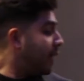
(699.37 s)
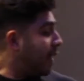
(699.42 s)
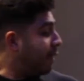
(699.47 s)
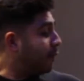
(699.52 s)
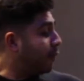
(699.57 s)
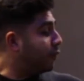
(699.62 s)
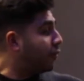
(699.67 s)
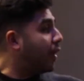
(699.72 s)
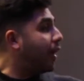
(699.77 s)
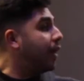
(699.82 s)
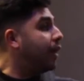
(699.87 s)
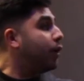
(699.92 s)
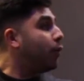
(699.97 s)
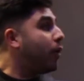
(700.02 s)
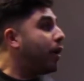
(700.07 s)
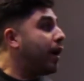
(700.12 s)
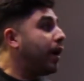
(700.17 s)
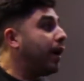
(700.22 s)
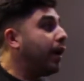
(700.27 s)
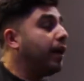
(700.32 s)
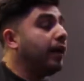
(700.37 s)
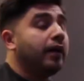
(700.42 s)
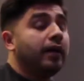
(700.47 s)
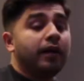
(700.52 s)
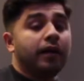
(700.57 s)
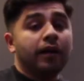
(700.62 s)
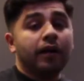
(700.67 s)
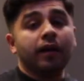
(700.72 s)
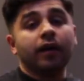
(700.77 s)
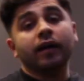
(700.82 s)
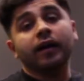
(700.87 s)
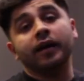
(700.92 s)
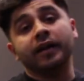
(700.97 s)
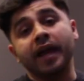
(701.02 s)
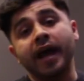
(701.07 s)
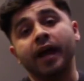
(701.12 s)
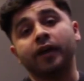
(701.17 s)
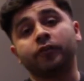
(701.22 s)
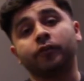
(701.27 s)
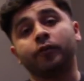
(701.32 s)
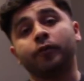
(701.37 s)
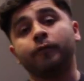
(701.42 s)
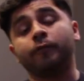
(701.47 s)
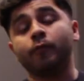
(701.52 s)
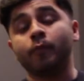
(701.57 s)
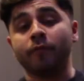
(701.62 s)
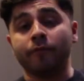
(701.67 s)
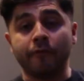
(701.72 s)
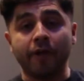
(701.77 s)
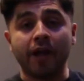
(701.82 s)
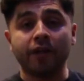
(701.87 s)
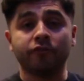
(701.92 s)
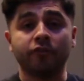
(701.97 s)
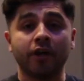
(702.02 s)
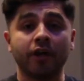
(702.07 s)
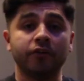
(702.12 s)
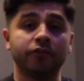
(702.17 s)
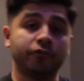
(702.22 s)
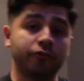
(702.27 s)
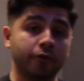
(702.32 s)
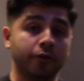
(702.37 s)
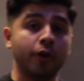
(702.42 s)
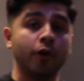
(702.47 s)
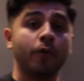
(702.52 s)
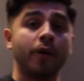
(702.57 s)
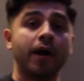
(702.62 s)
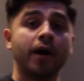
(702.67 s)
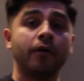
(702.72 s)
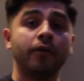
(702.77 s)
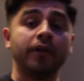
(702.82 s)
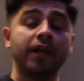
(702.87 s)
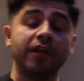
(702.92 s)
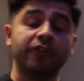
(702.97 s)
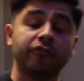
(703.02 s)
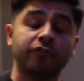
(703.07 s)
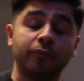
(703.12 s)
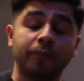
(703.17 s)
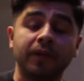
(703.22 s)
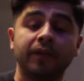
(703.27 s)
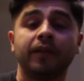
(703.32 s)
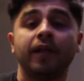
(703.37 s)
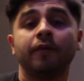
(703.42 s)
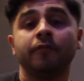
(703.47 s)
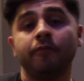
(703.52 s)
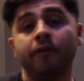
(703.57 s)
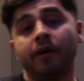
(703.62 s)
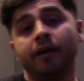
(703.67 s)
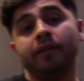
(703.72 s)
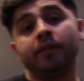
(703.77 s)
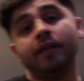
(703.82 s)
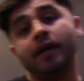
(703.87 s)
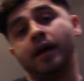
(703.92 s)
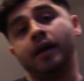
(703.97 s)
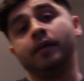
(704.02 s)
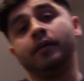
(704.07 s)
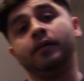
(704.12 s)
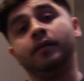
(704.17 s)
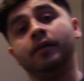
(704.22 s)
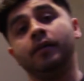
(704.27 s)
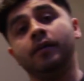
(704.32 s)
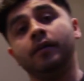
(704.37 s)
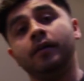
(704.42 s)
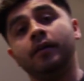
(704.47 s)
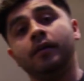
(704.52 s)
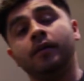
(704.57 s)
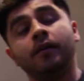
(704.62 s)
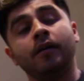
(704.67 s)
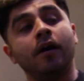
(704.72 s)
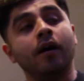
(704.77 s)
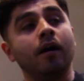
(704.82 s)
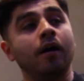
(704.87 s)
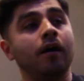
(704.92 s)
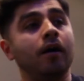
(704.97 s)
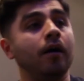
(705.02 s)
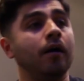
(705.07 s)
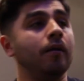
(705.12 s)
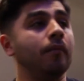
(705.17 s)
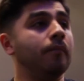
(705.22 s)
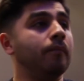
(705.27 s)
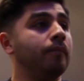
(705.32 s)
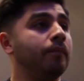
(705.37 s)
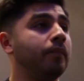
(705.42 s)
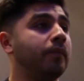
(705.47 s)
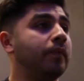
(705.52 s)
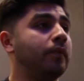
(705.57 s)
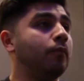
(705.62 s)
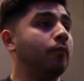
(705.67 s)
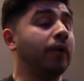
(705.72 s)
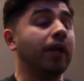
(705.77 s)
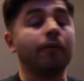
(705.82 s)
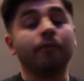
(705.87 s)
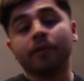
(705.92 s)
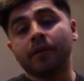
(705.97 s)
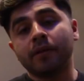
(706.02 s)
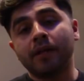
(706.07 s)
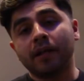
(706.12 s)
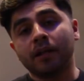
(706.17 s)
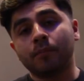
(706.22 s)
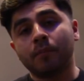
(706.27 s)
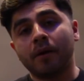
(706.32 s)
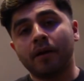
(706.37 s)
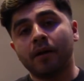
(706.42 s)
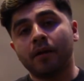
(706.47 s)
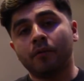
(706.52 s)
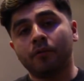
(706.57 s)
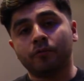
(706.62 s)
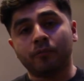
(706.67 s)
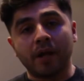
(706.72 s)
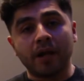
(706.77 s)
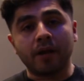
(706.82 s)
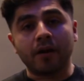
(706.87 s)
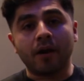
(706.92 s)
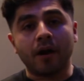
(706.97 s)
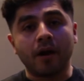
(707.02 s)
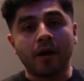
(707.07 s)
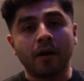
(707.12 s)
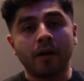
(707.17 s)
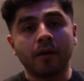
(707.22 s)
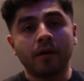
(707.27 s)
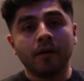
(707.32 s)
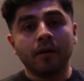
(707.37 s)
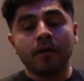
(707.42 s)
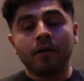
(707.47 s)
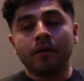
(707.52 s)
If there's any way an actor from a franchise should go out, it should be like fucking that. What I really liked about it was rated R.